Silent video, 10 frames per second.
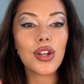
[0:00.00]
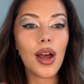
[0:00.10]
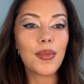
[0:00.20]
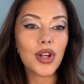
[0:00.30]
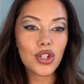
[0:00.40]

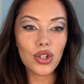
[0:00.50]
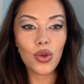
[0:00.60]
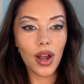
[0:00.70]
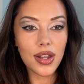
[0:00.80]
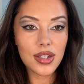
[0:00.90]
I'm going to show you
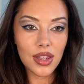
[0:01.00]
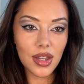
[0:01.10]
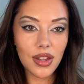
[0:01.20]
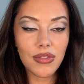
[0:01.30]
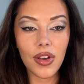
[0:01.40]
guys
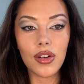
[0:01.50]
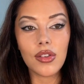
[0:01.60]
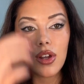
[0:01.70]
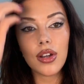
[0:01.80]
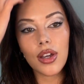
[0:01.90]
the final
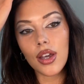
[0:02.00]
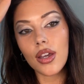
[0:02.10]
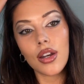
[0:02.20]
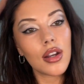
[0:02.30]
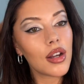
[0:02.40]
look
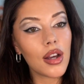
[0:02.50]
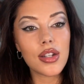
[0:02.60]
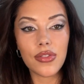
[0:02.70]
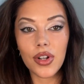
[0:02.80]
in a different